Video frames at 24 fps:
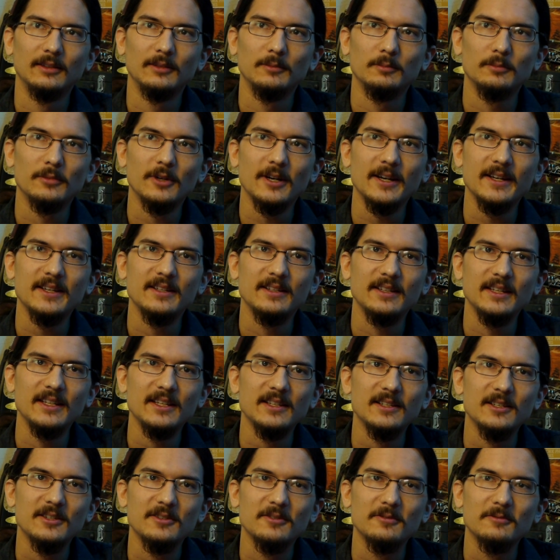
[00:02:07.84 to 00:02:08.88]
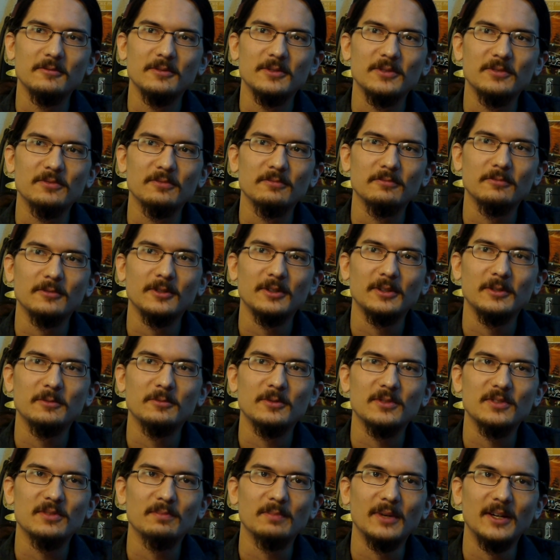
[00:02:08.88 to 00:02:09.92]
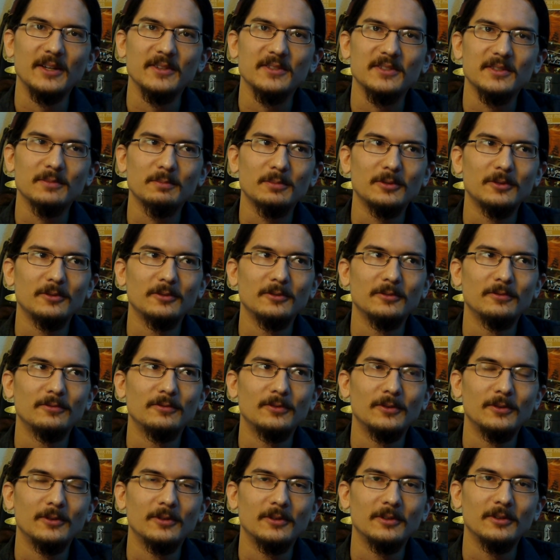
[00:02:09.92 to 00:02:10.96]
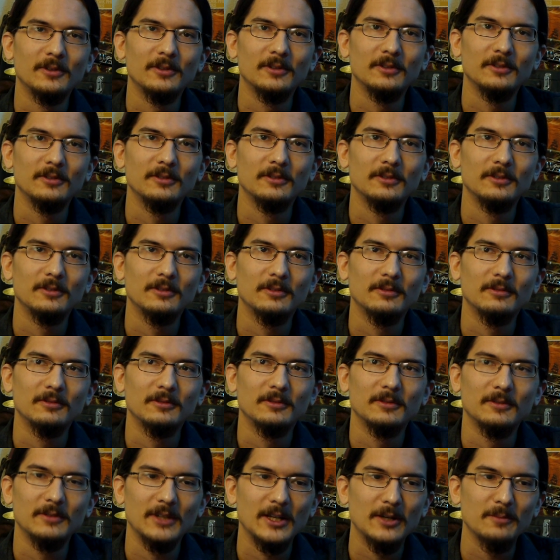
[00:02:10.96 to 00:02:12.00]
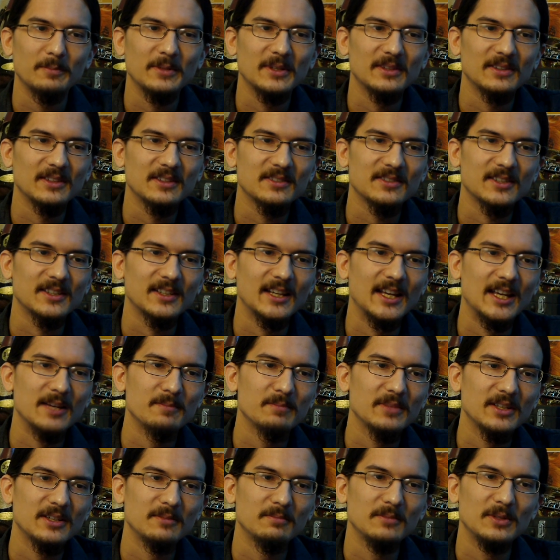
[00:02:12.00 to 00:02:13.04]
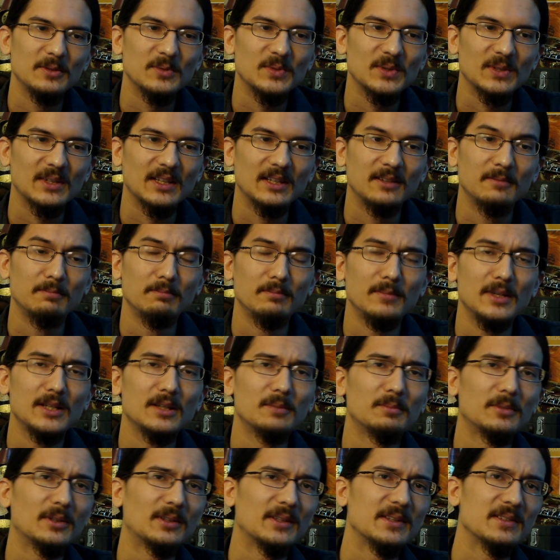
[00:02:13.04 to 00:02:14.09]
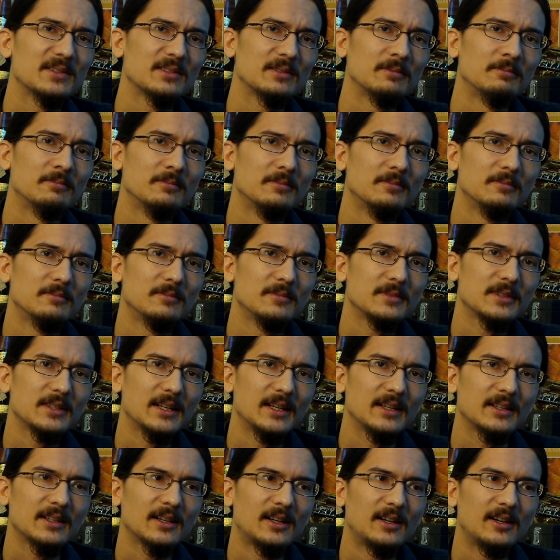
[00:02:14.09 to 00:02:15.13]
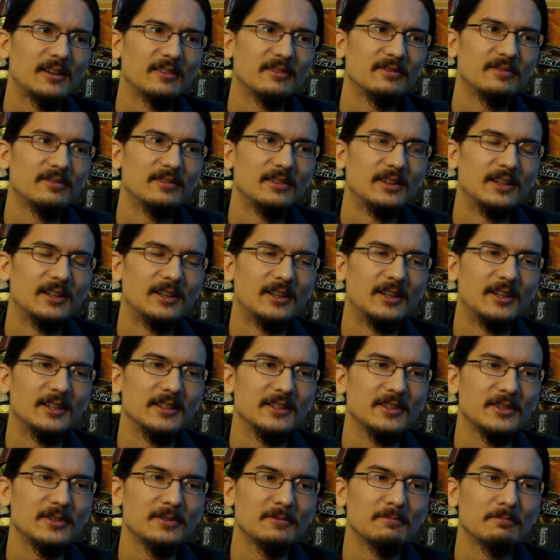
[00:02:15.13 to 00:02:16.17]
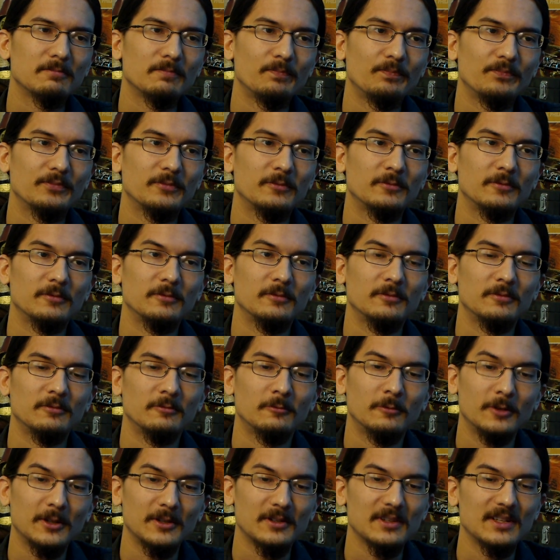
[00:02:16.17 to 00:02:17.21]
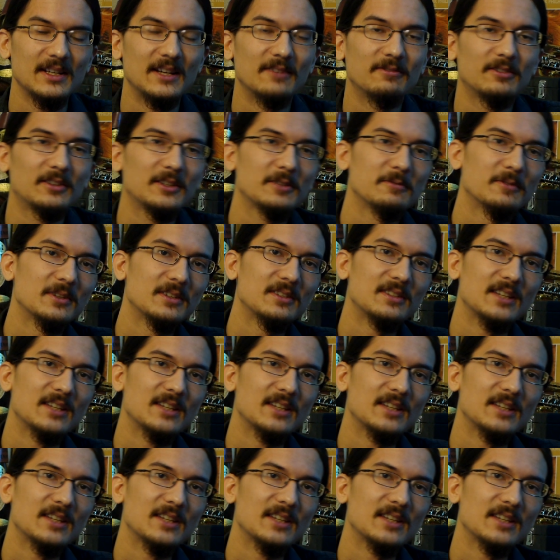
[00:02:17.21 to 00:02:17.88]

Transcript: Brian Eno was really responsible for helping things like ambient music and minimalism take off. He worked heavily with